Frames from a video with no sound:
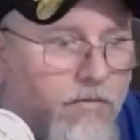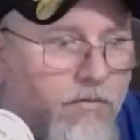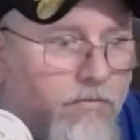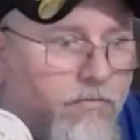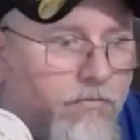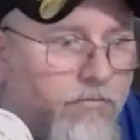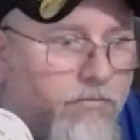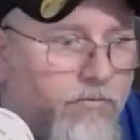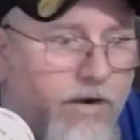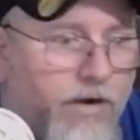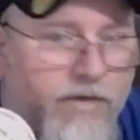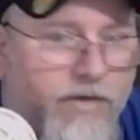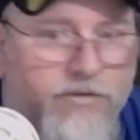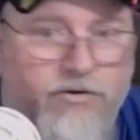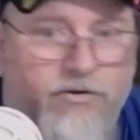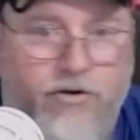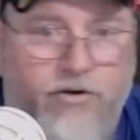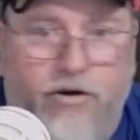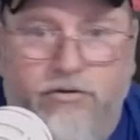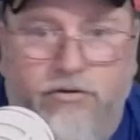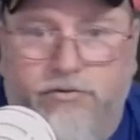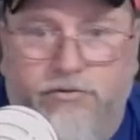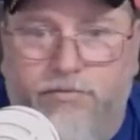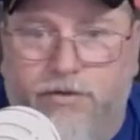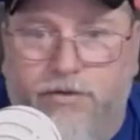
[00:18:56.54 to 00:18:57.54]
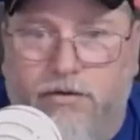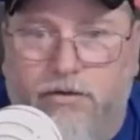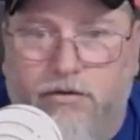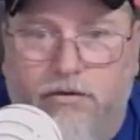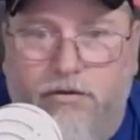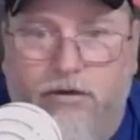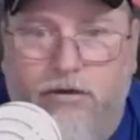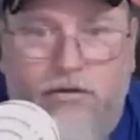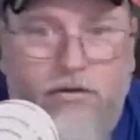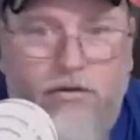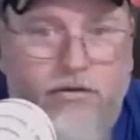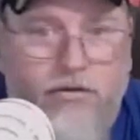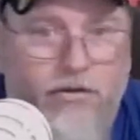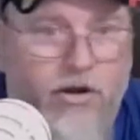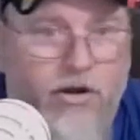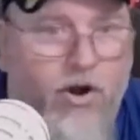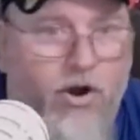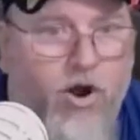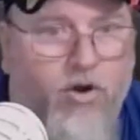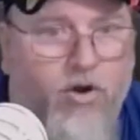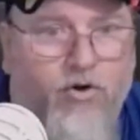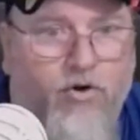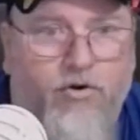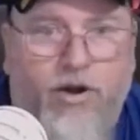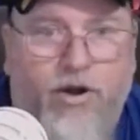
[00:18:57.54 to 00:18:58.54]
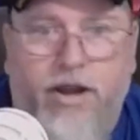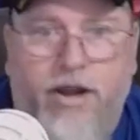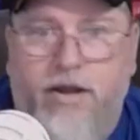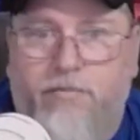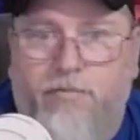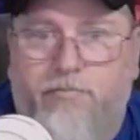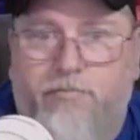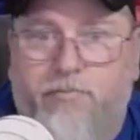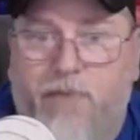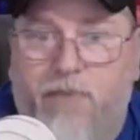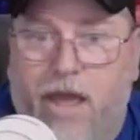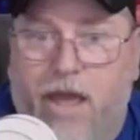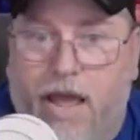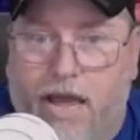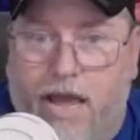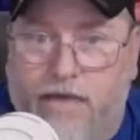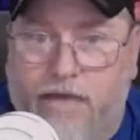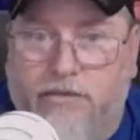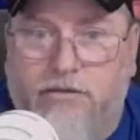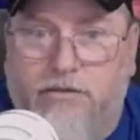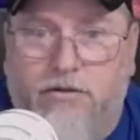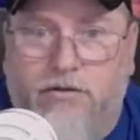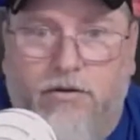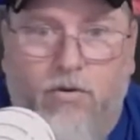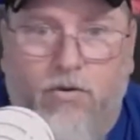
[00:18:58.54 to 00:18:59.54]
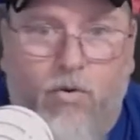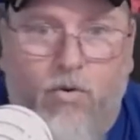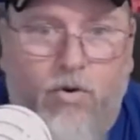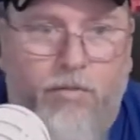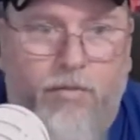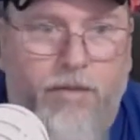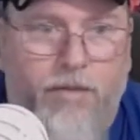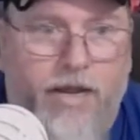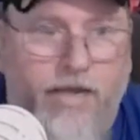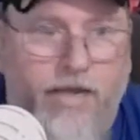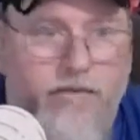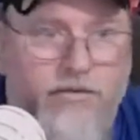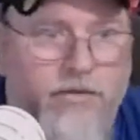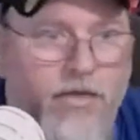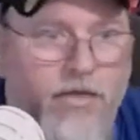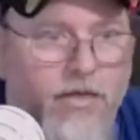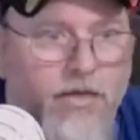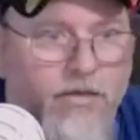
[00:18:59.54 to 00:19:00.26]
Rex Grossman. They're all great past quarterbacks.